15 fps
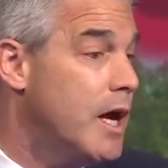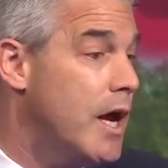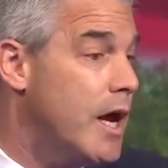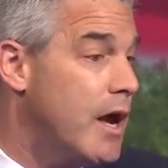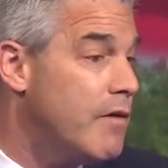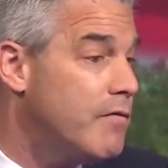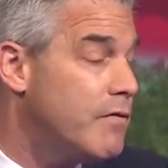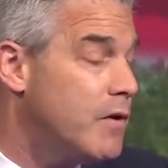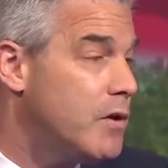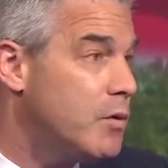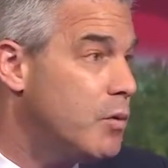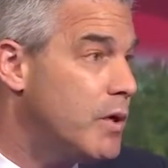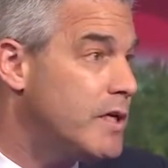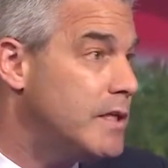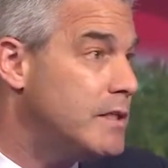uh, and further
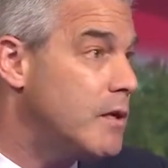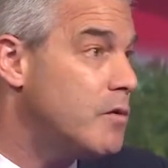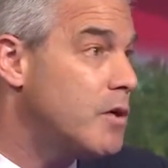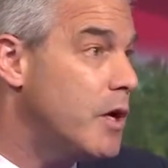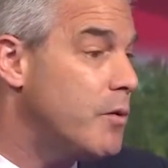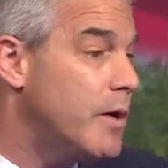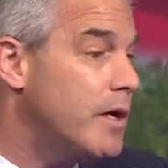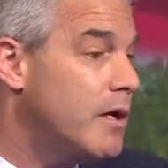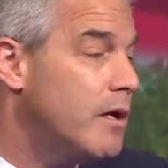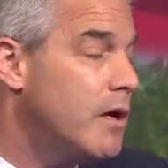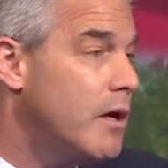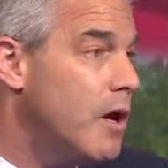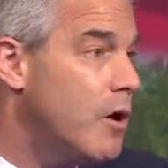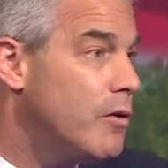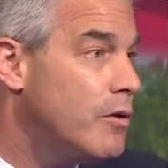work is ongoing
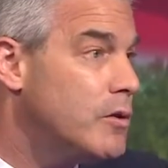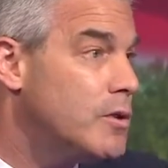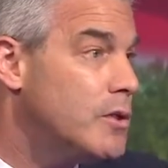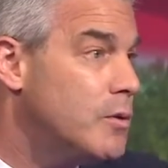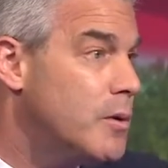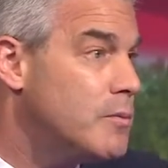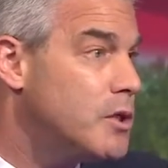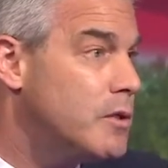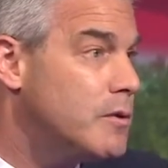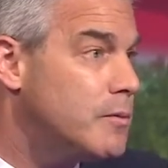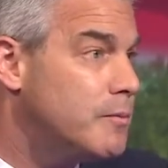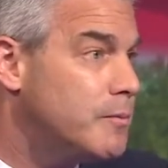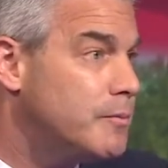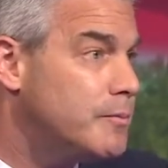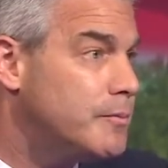yeah. on those two options.
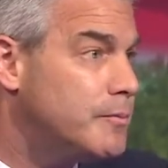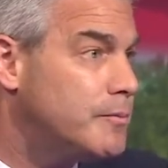Well, but